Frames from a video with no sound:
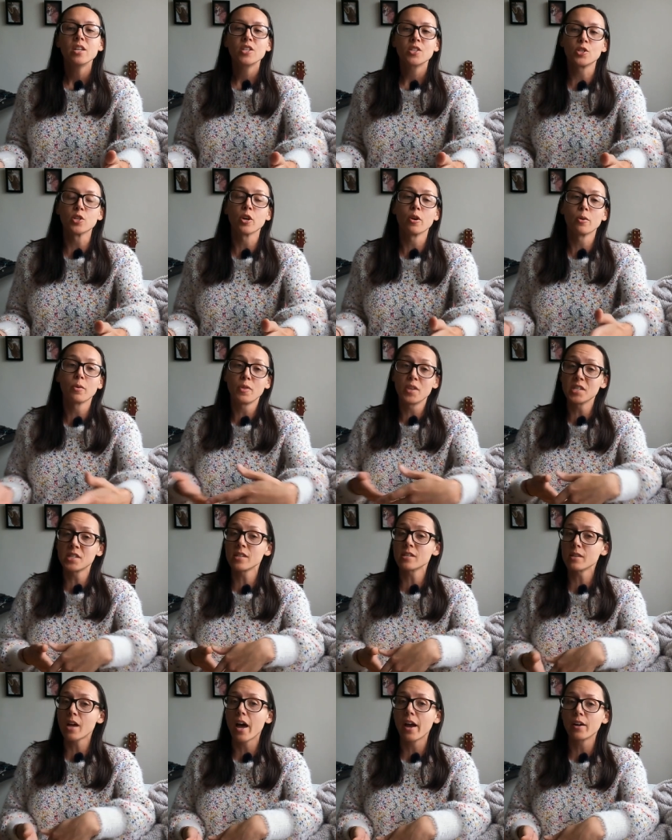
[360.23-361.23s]
So this
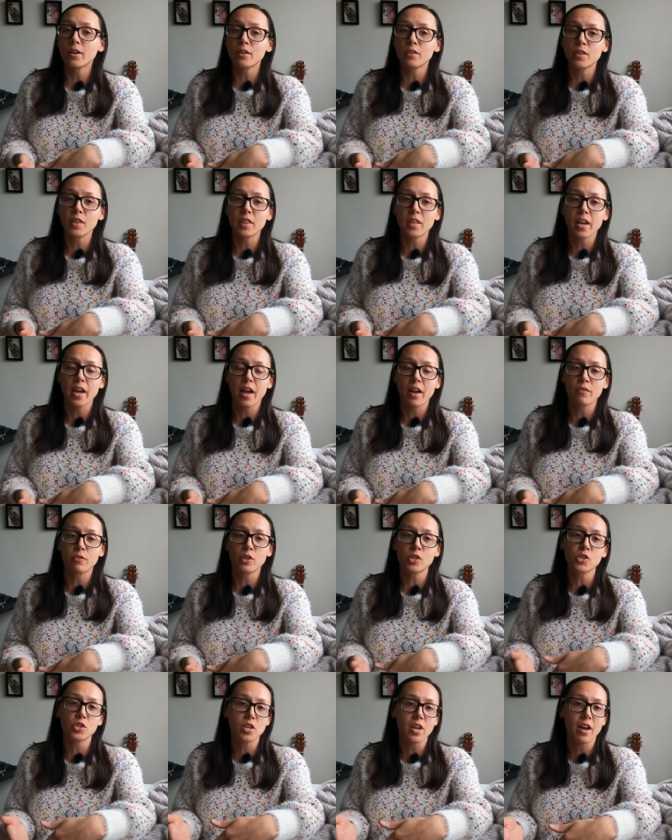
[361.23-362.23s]
is higher than the
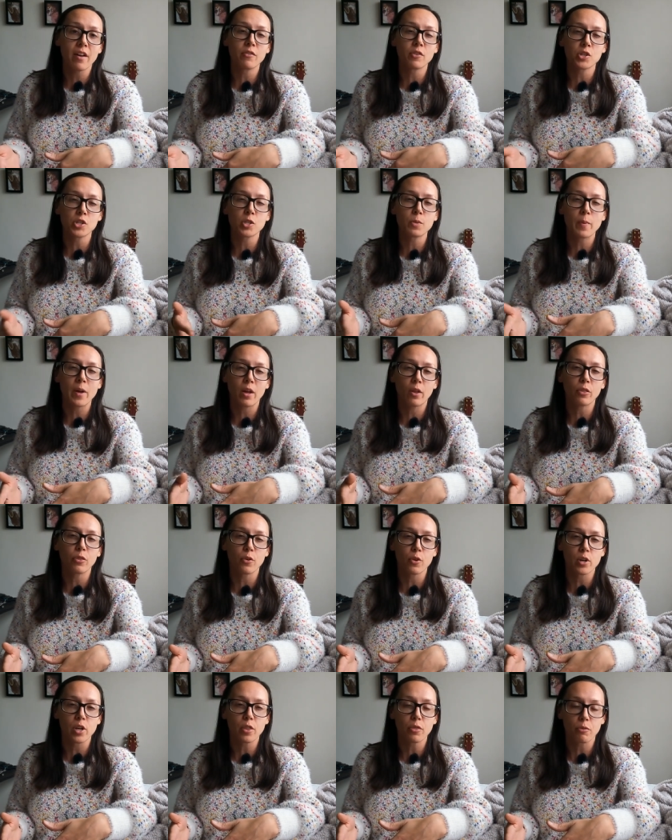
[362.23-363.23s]
average. The average is about
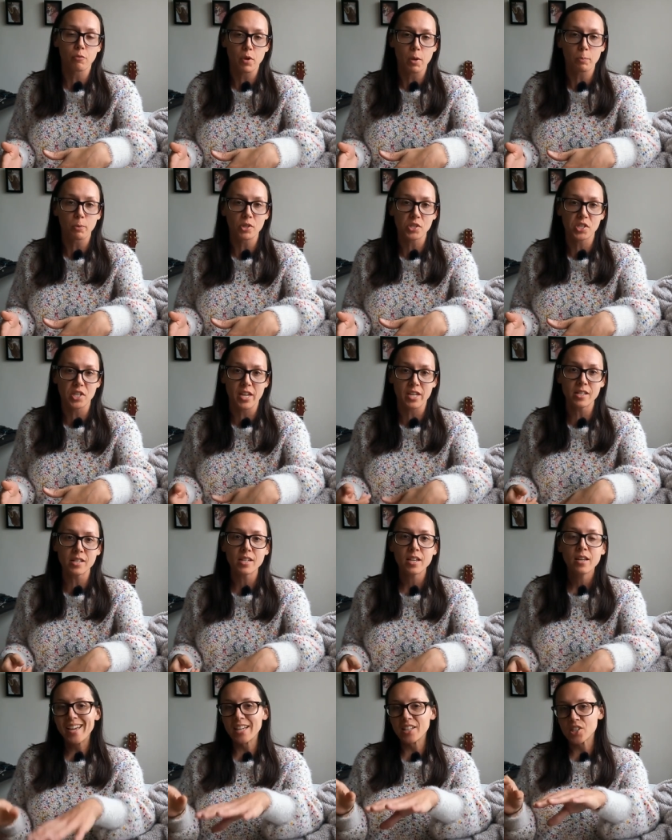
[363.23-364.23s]

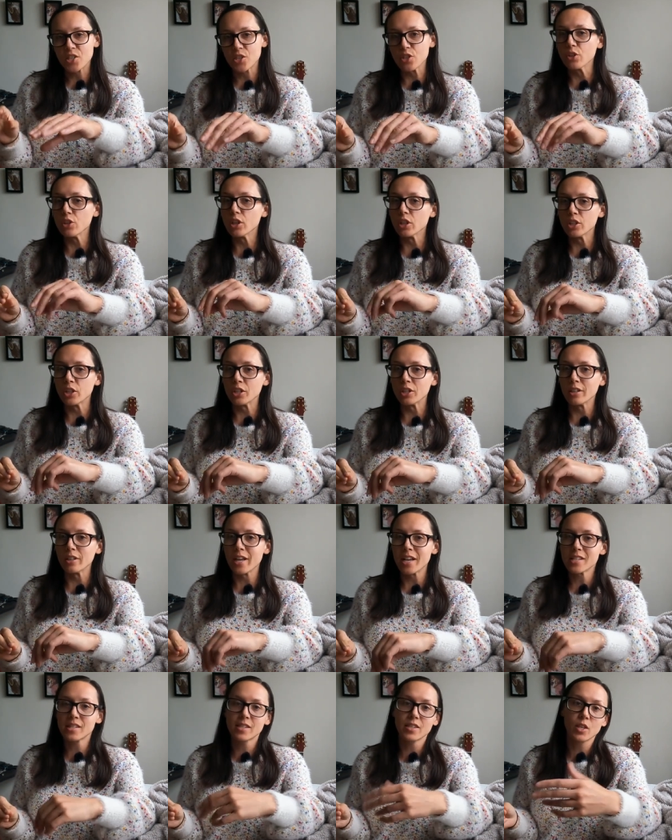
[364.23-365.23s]
33%. It's still a little
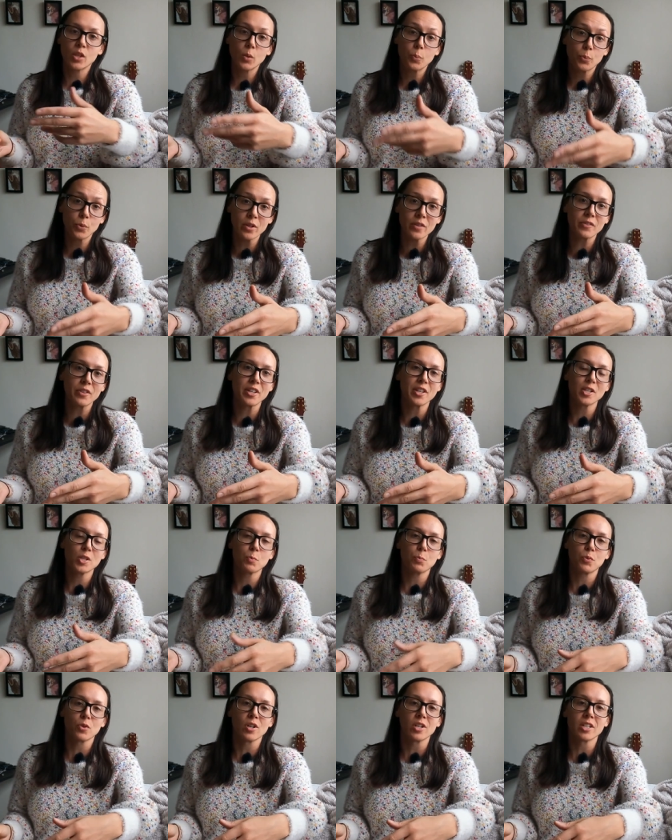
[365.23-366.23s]
less than the
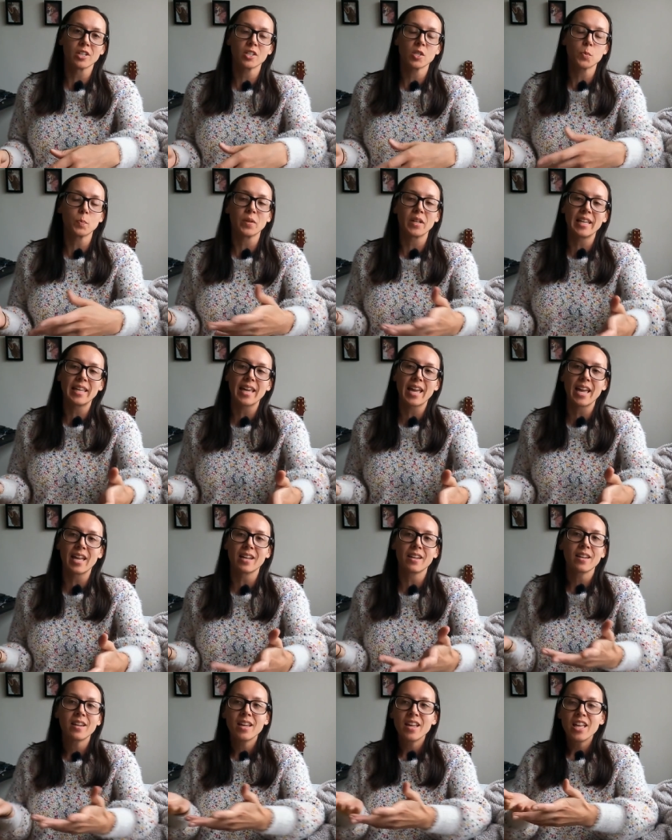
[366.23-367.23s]
previous products, but
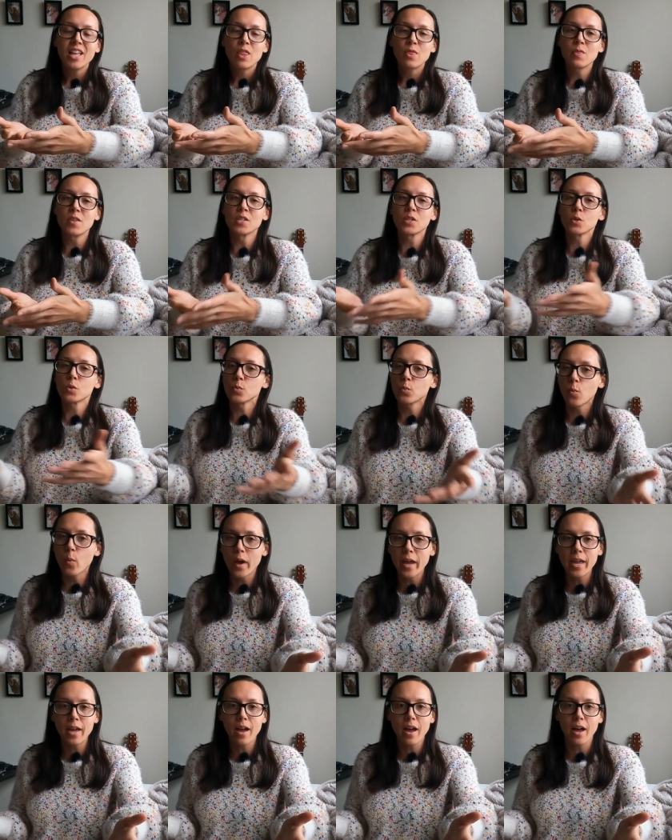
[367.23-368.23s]
again, this is
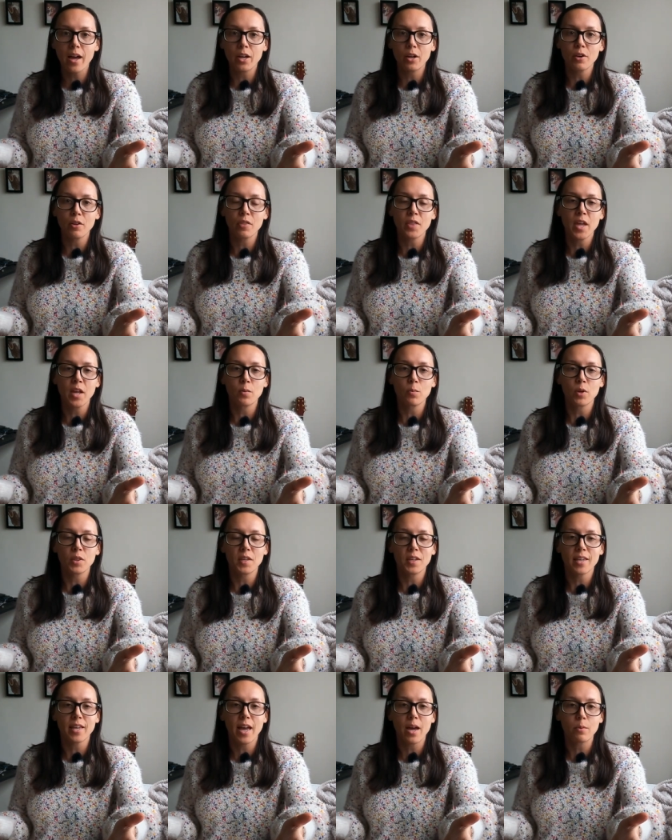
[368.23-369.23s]
way higher than what
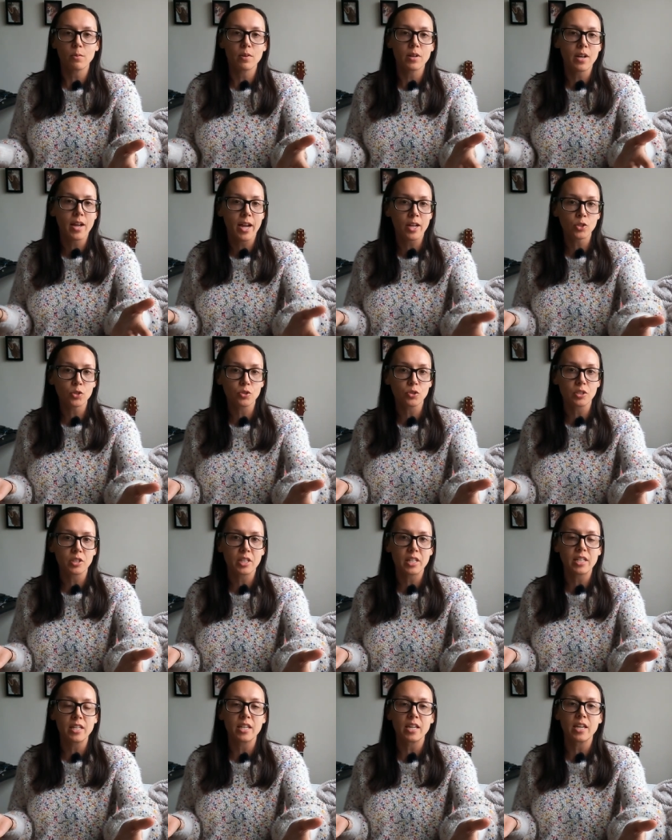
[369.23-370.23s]
the cat would
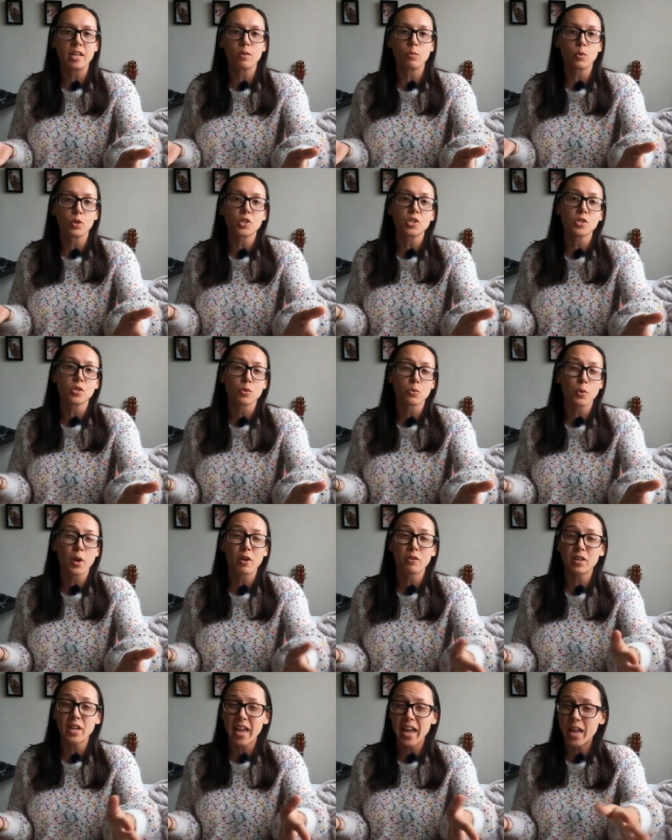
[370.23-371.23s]
naturally eat, which is
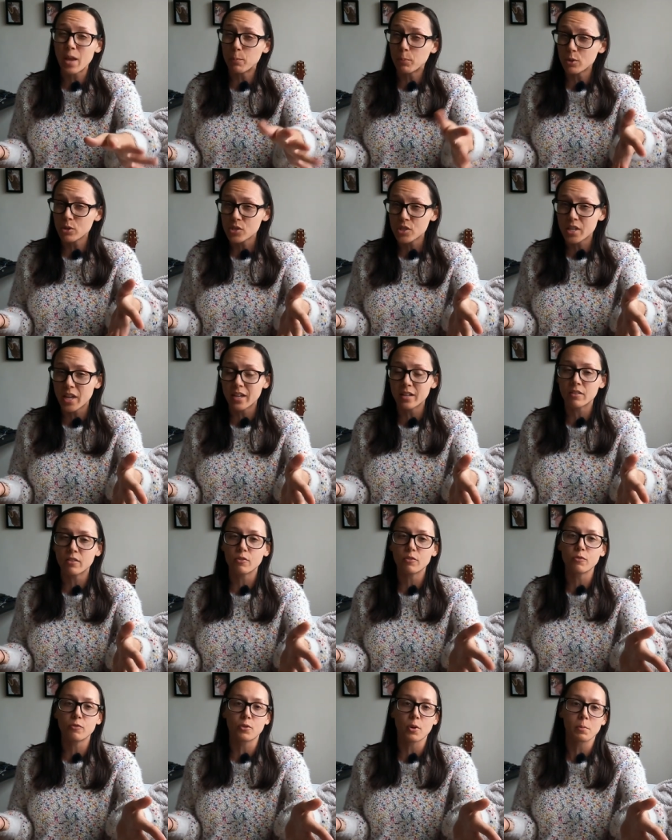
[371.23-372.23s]
around
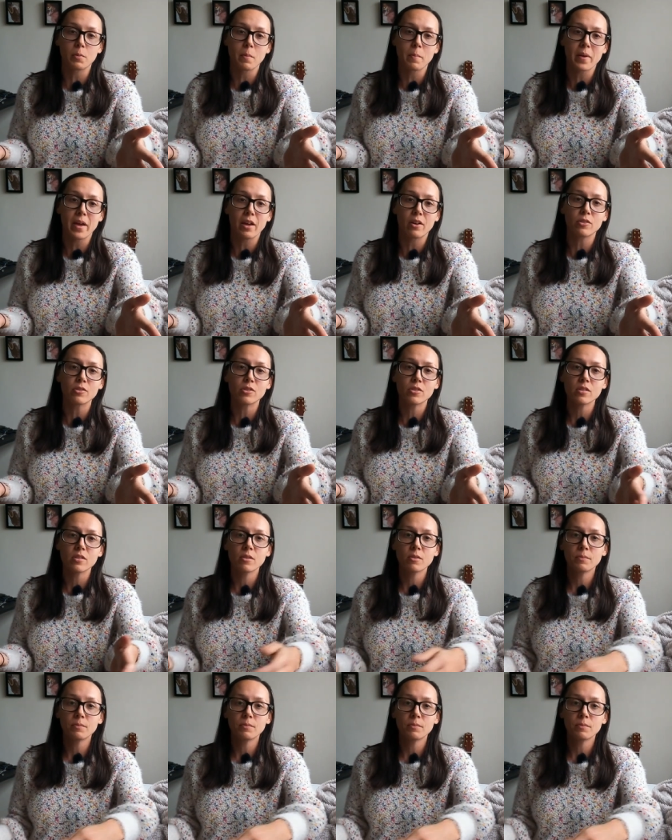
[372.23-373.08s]
8% from a mouse.